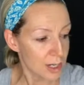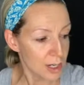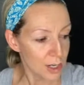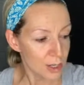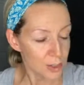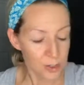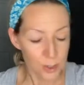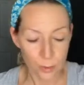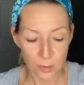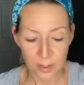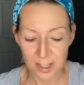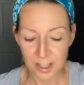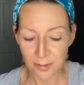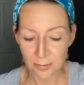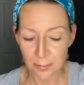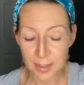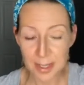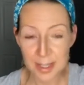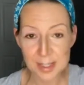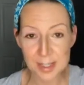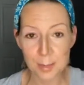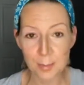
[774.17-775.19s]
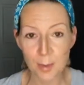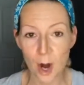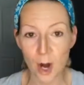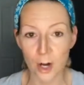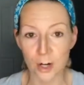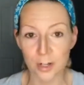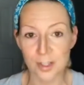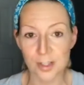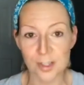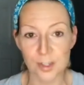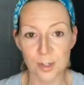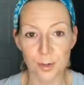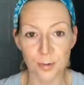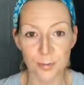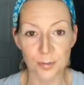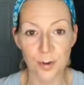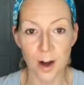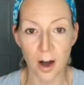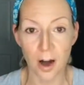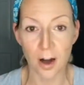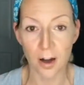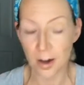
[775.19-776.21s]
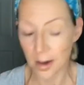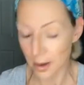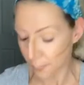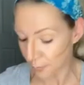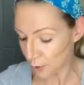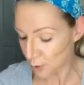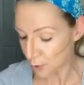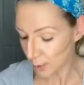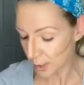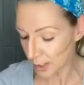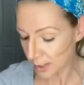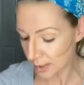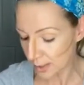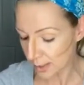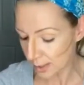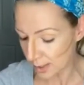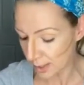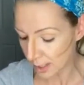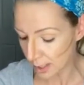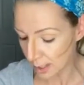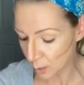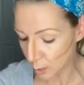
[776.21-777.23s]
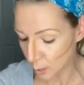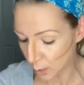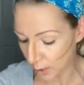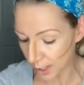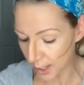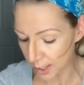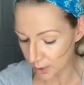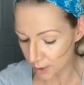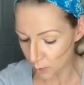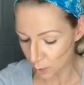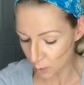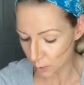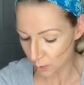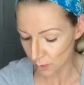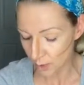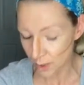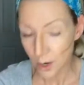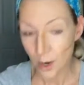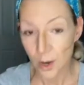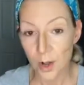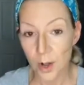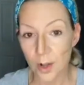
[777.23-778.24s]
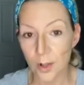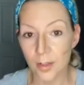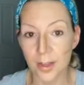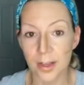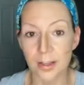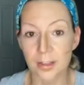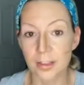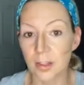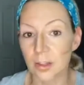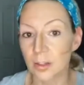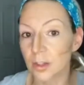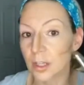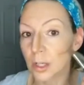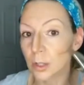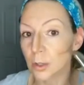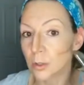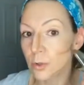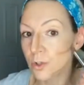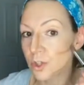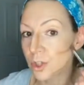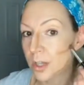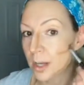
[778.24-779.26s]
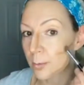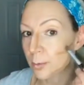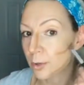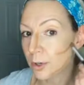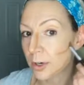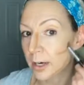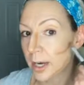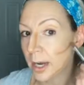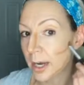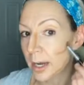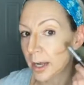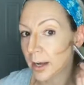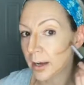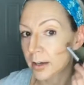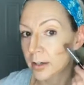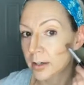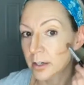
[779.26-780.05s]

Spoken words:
So give me some hearts so far if you can see what like the illusion I'm creating.